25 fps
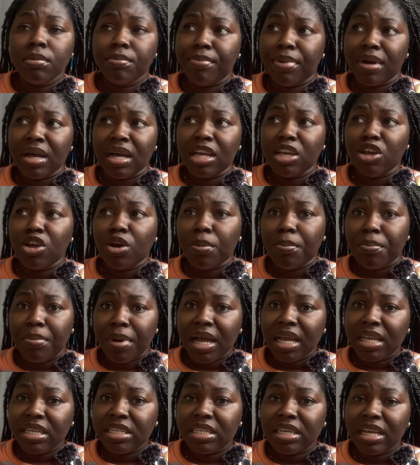But your
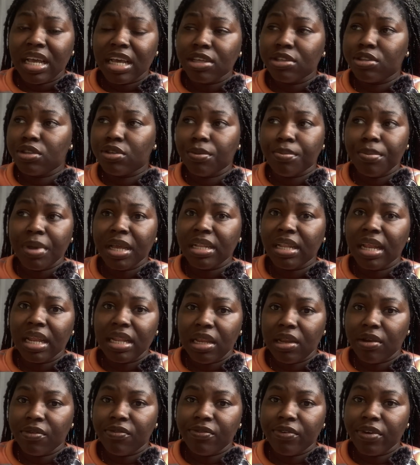batch has to make the
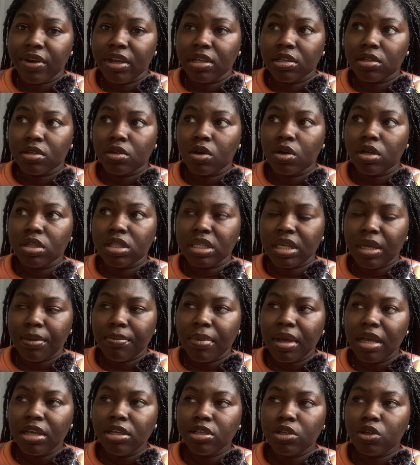difference, because in
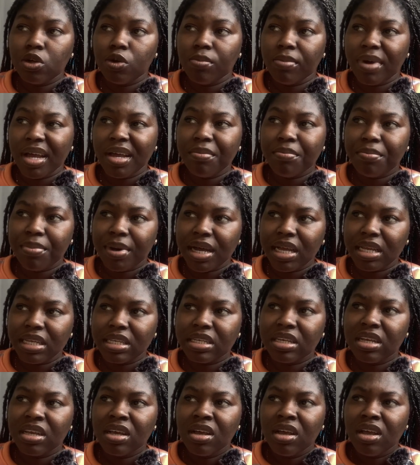my school, my
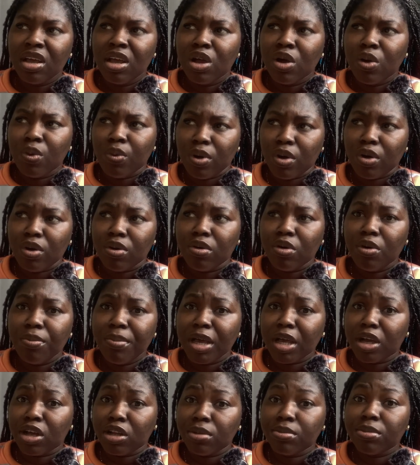batch, well, home
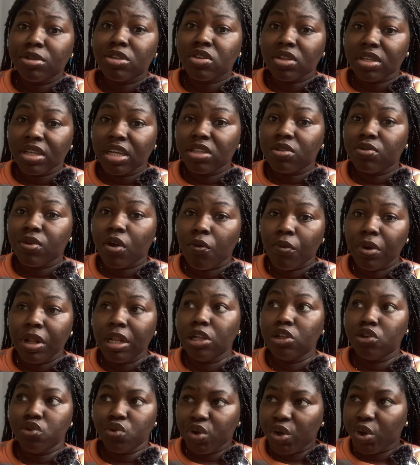economics students were
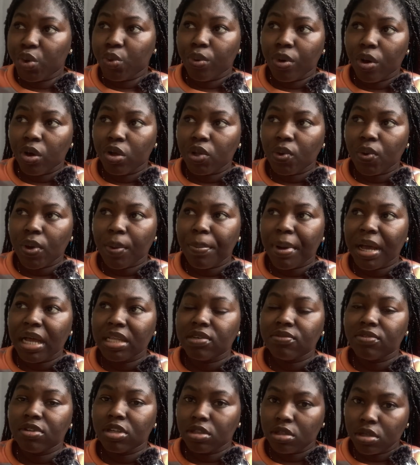really doing well. They were
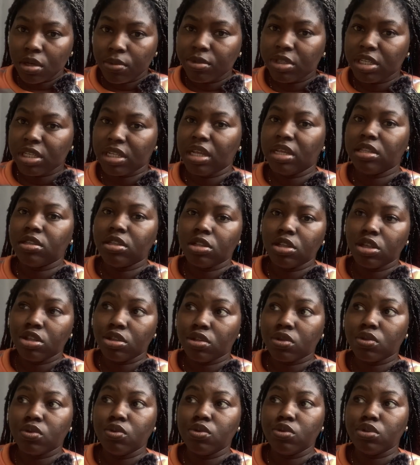part of the top students in the
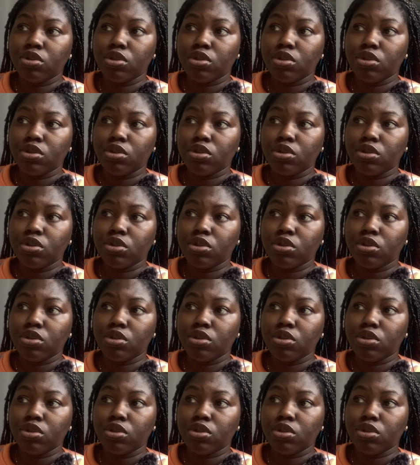school.